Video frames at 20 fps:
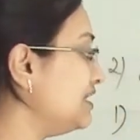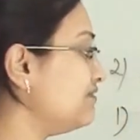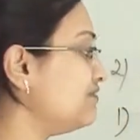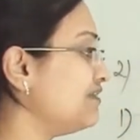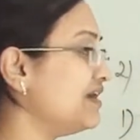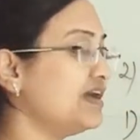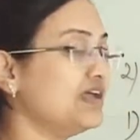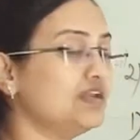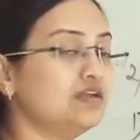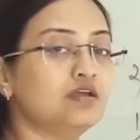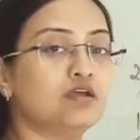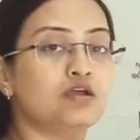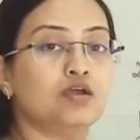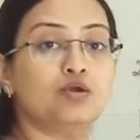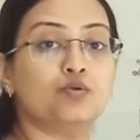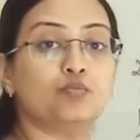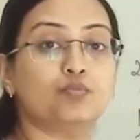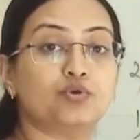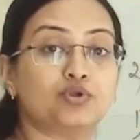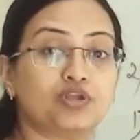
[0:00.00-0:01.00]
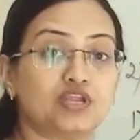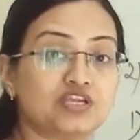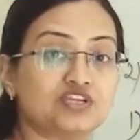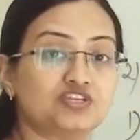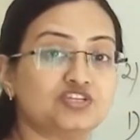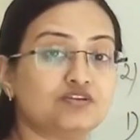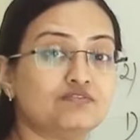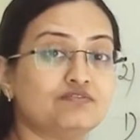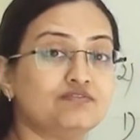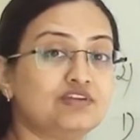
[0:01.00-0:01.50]
when
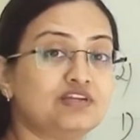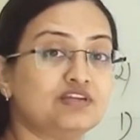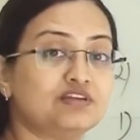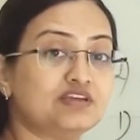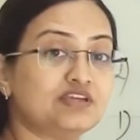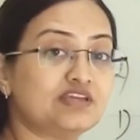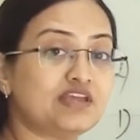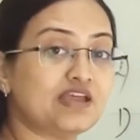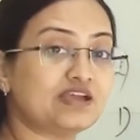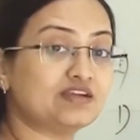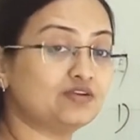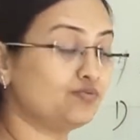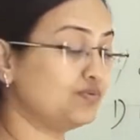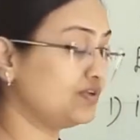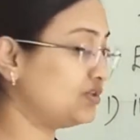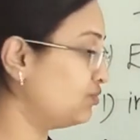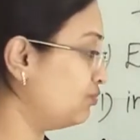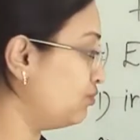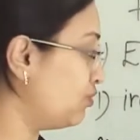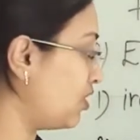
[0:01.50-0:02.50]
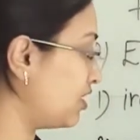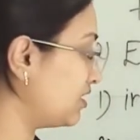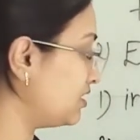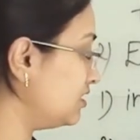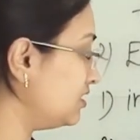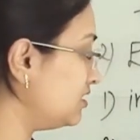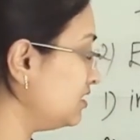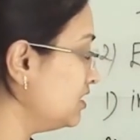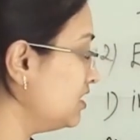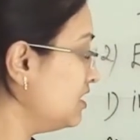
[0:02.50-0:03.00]
potassium will react with
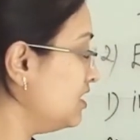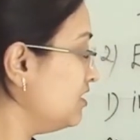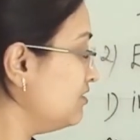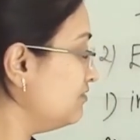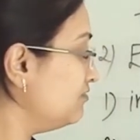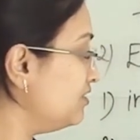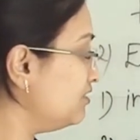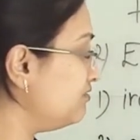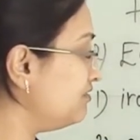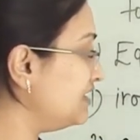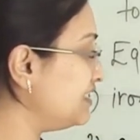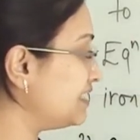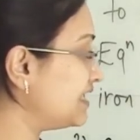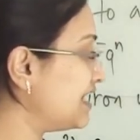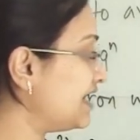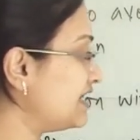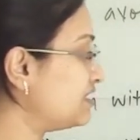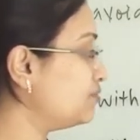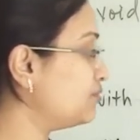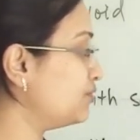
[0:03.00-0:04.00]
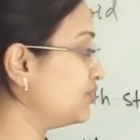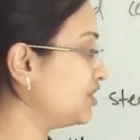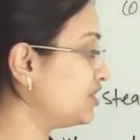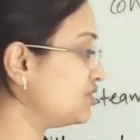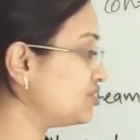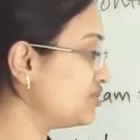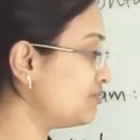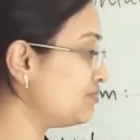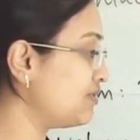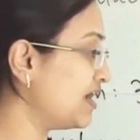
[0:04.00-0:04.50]
water, we will get
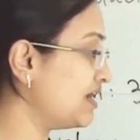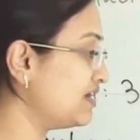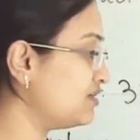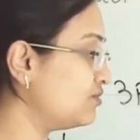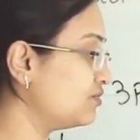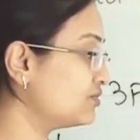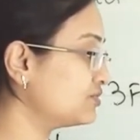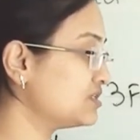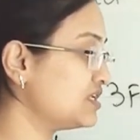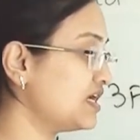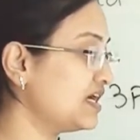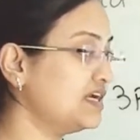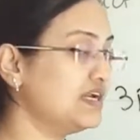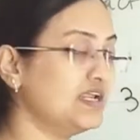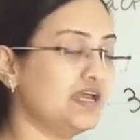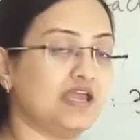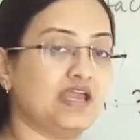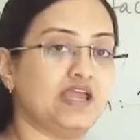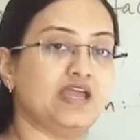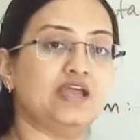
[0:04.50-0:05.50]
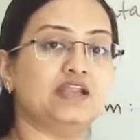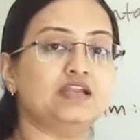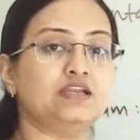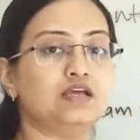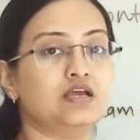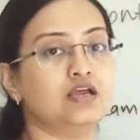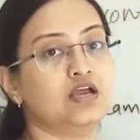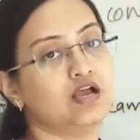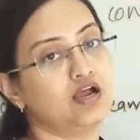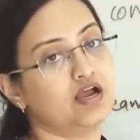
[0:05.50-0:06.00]
potassium hydroxide and
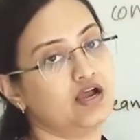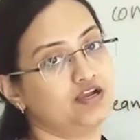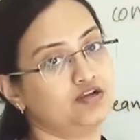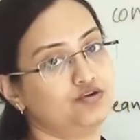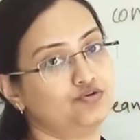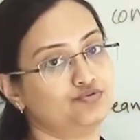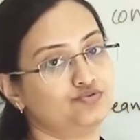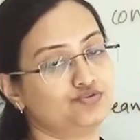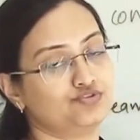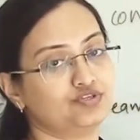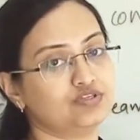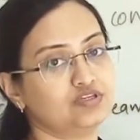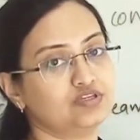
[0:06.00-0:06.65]
hydrogen